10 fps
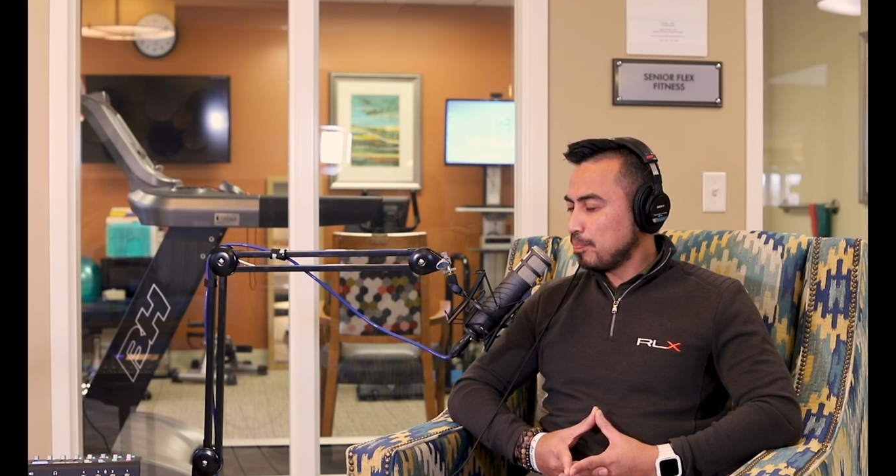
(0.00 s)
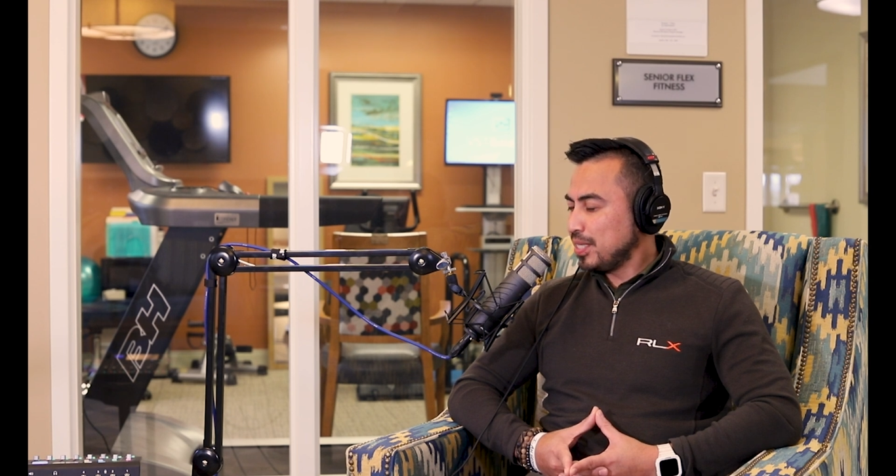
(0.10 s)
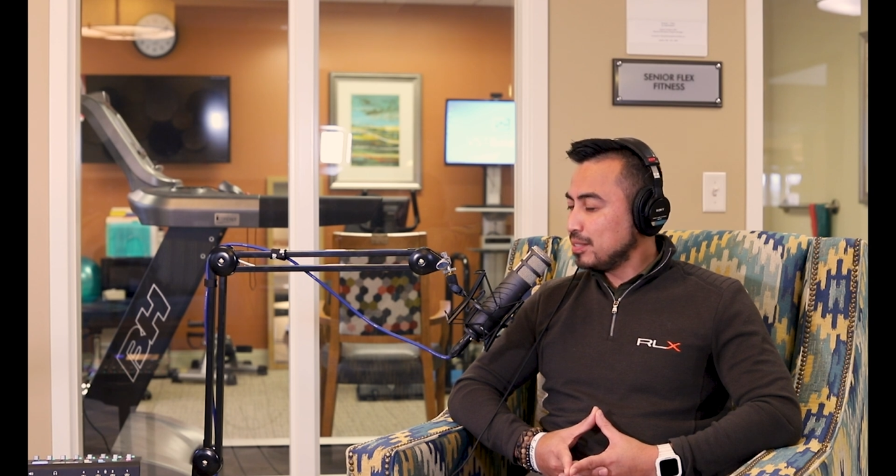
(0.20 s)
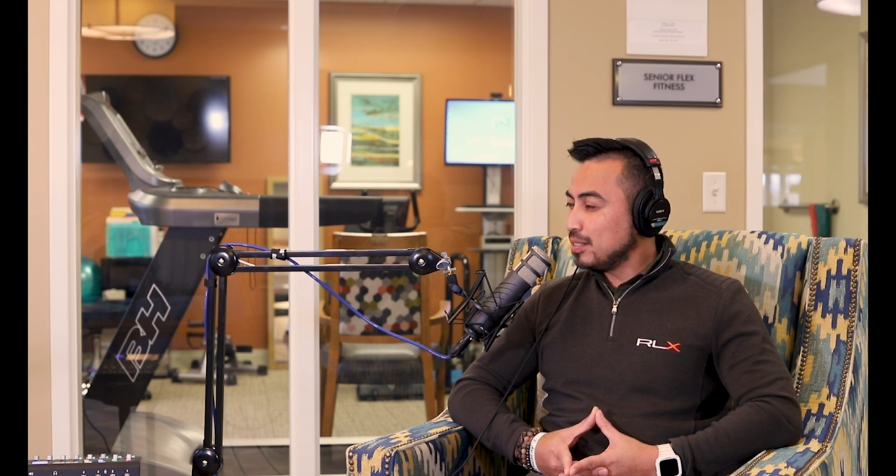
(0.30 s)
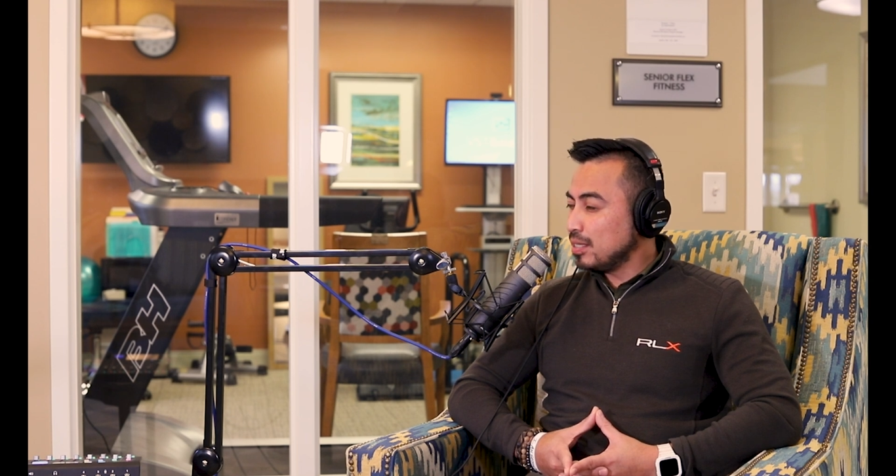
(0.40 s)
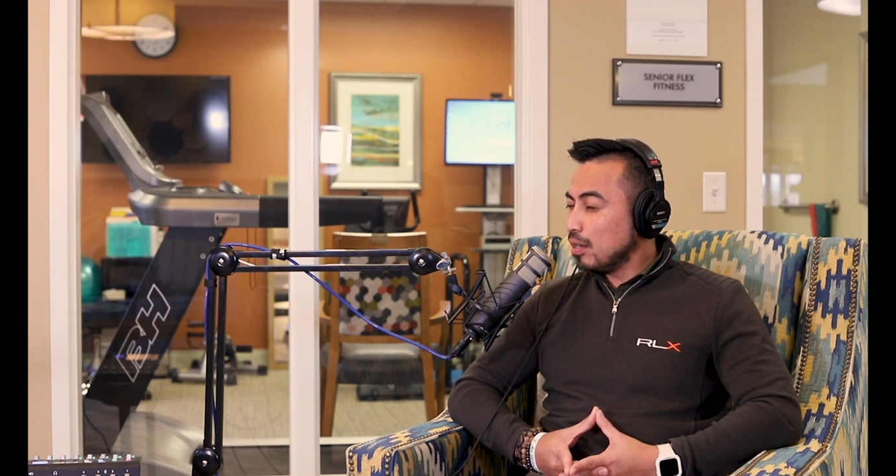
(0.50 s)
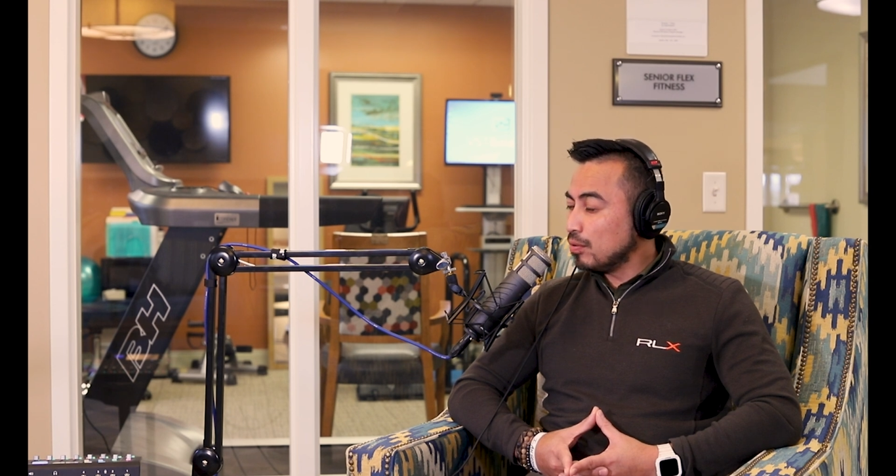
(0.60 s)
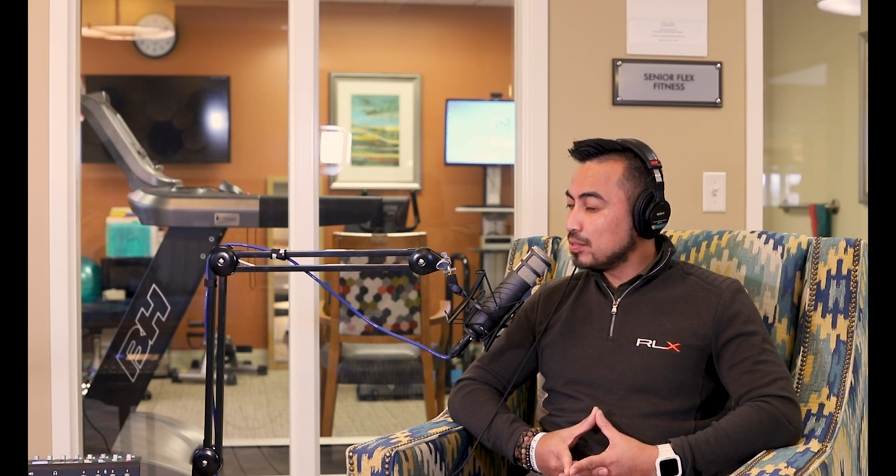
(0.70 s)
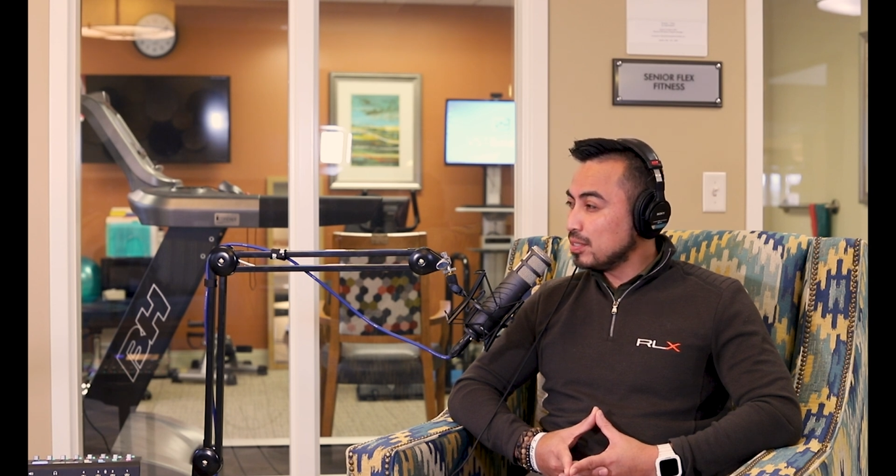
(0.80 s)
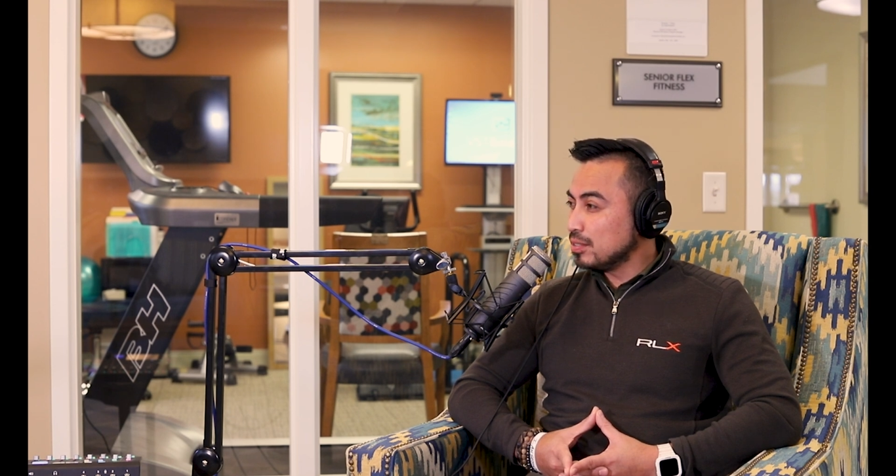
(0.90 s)
PT,
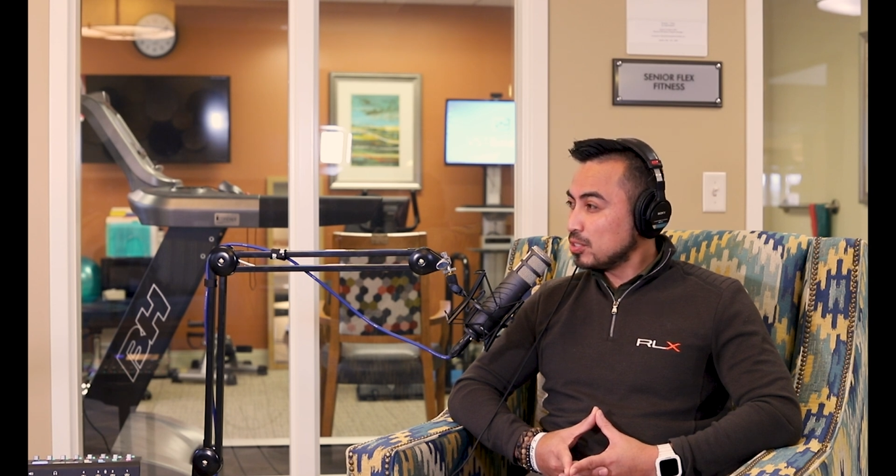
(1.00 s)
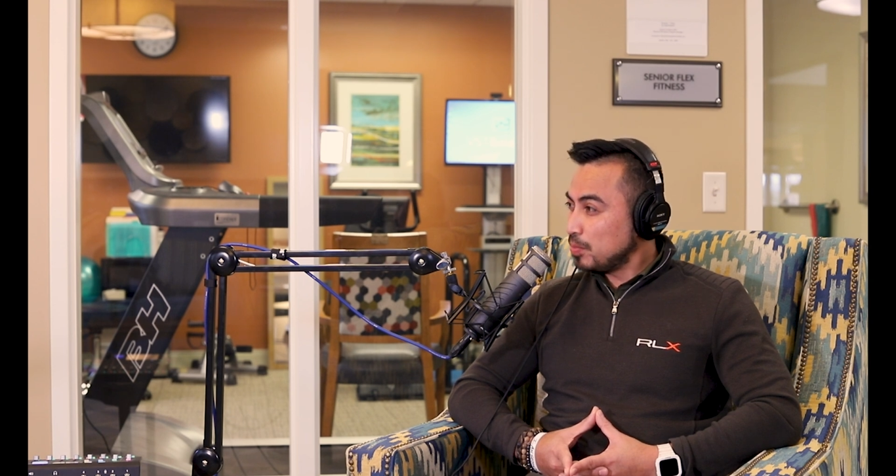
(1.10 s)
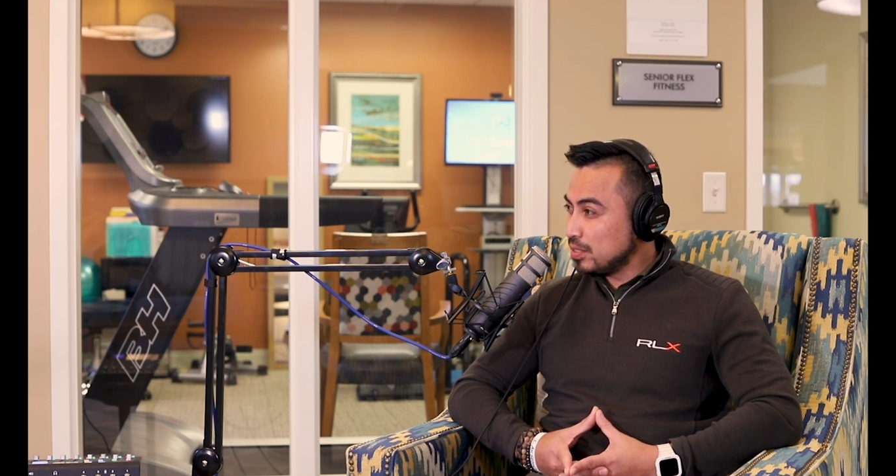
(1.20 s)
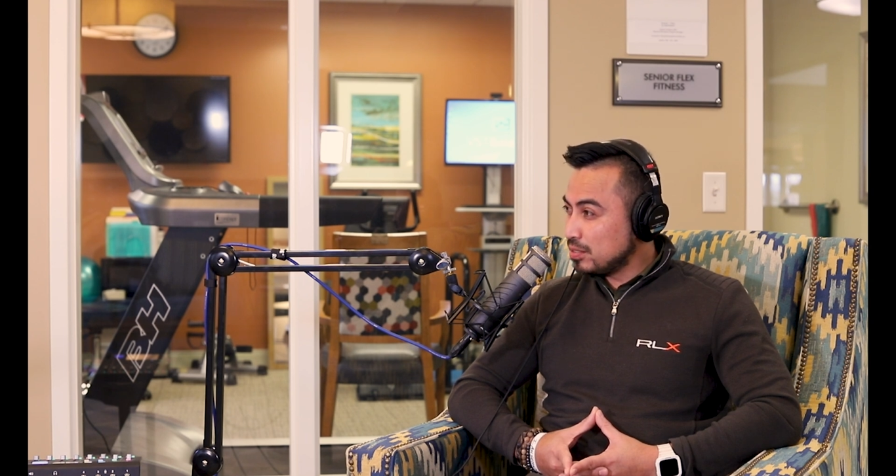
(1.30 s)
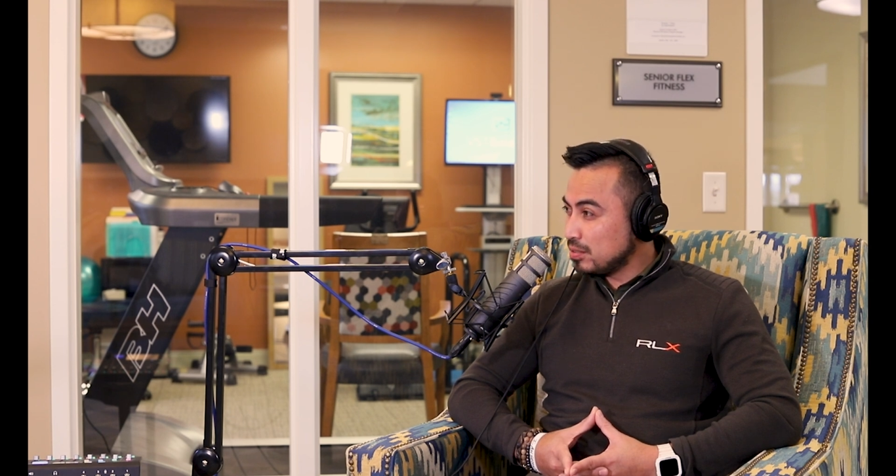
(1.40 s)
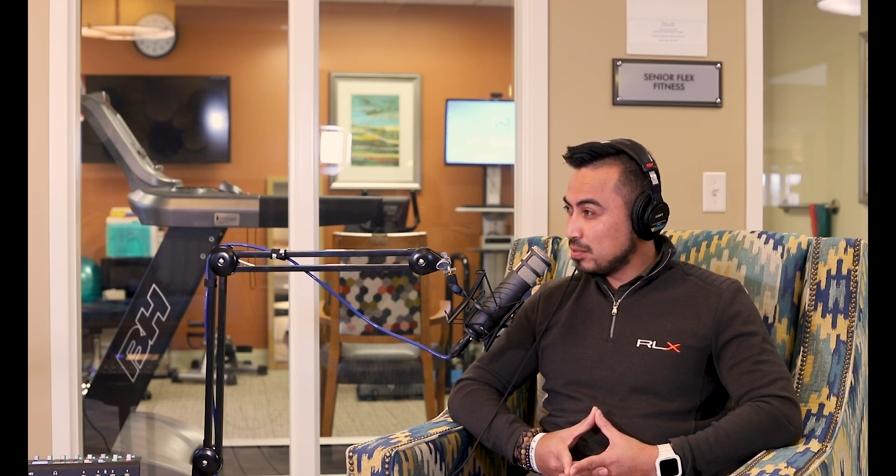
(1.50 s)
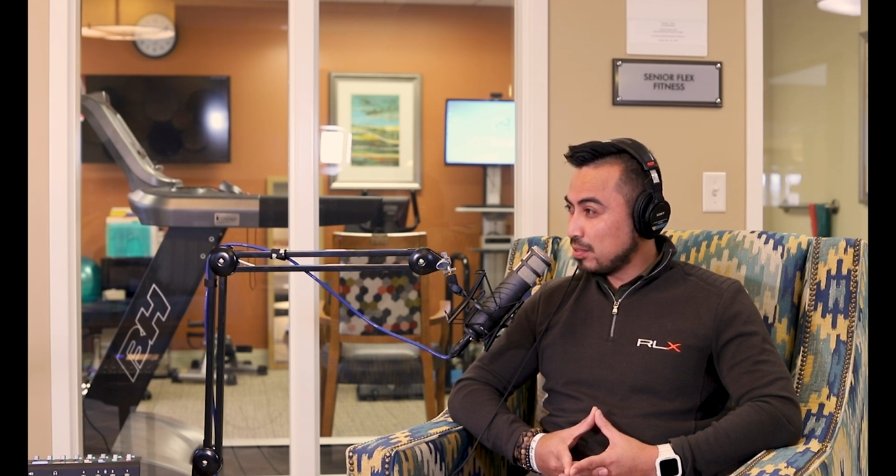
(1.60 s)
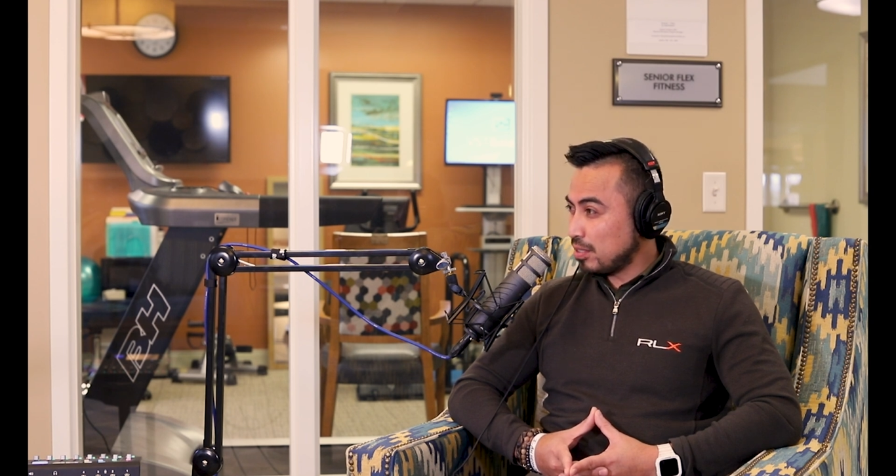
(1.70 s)
OT, and speech